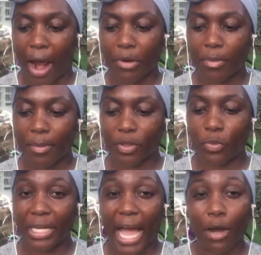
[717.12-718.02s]
remember
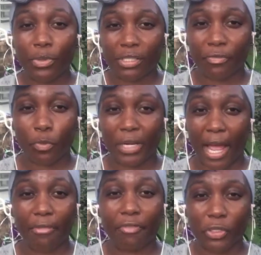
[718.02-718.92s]
when
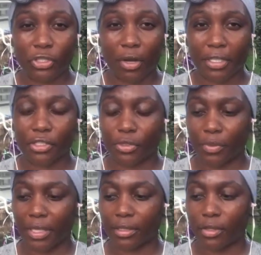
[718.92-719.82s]
I first started
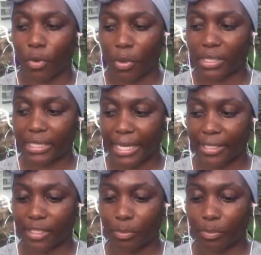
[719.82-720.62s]
doing the horse stance